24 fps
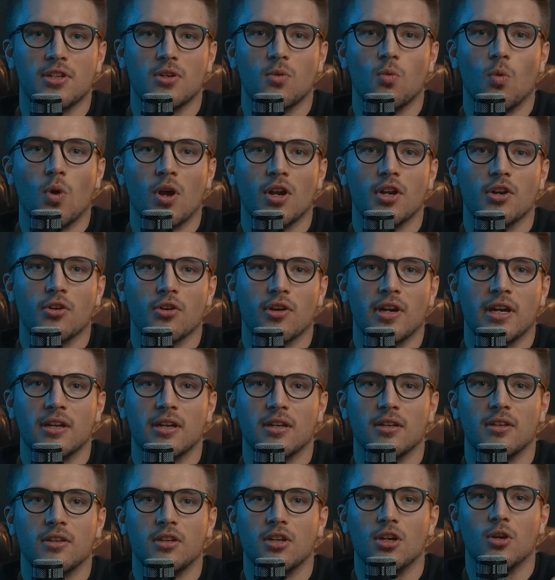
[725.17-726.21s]
wondering,
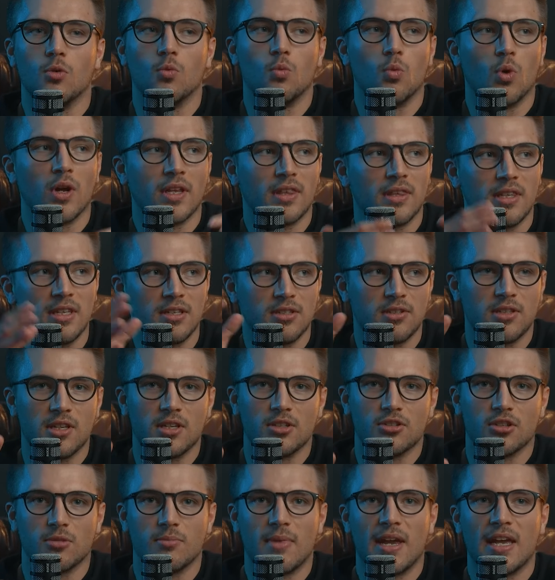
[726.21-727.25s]
you know, what these things
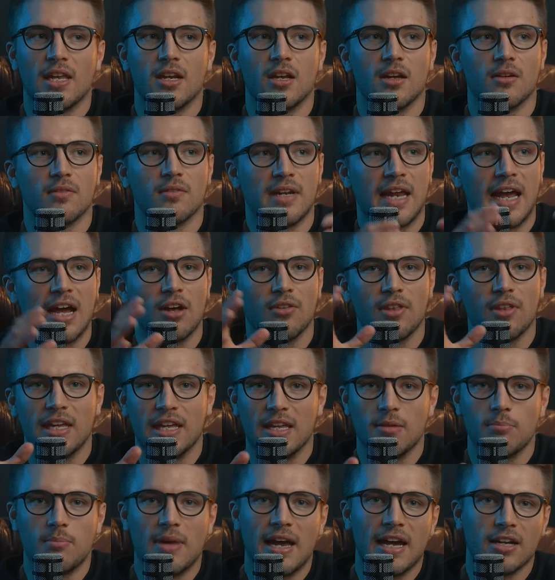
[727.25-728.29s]
are made of and how they
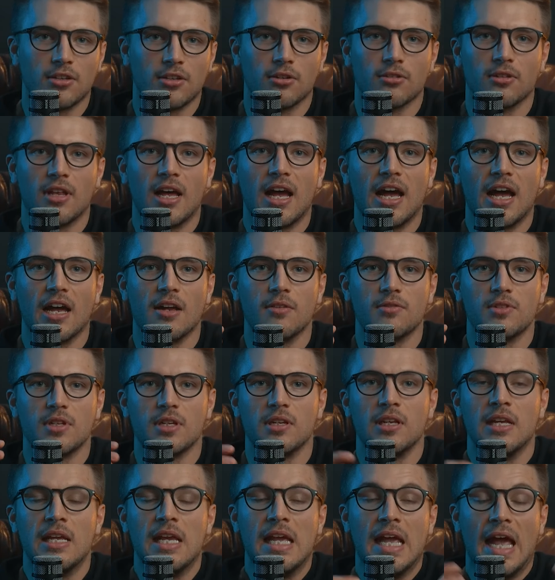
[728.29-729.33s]
impact our lives. And
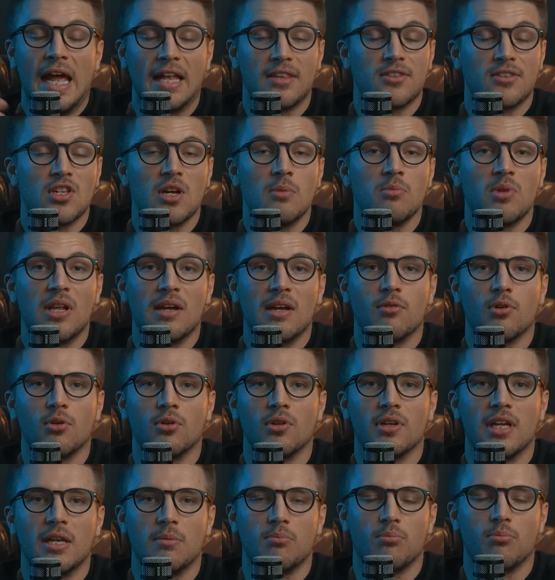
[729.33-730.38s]
at some level,
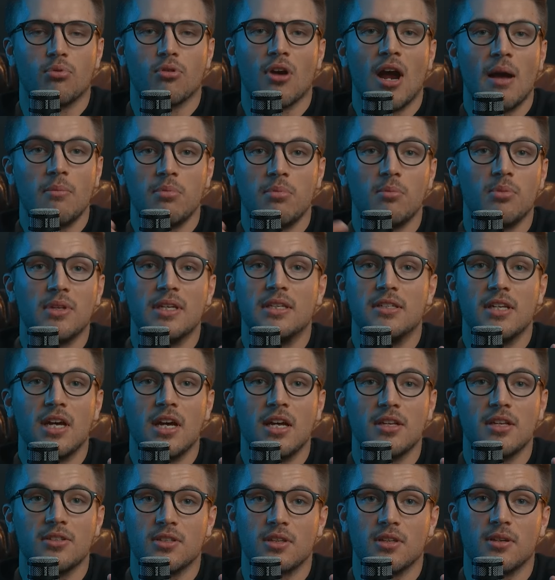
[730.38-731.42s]
it probably
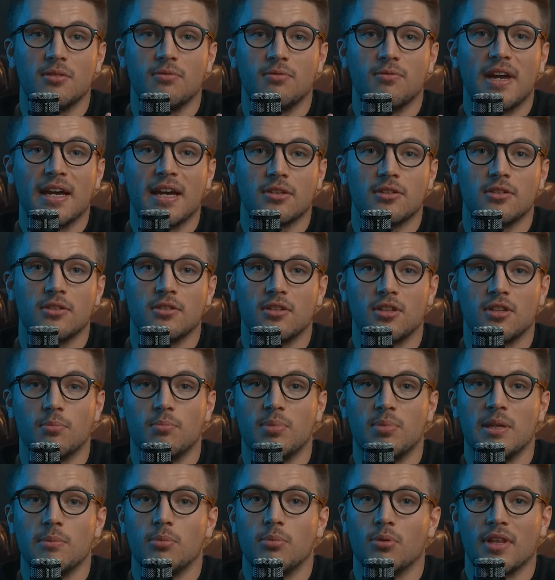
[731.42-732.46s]
does affect the
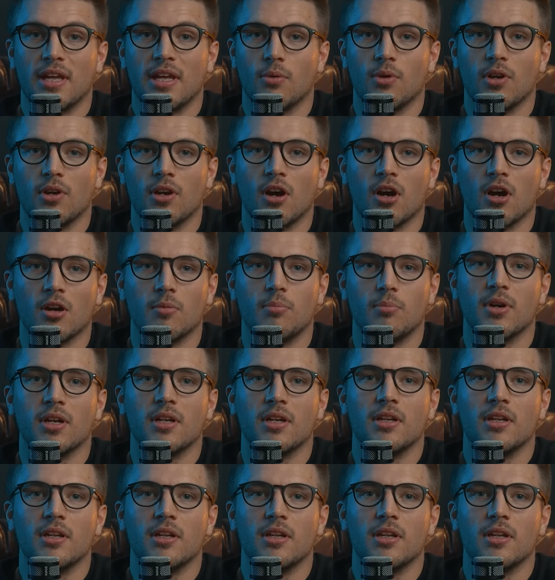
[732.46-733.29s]
people that we are. But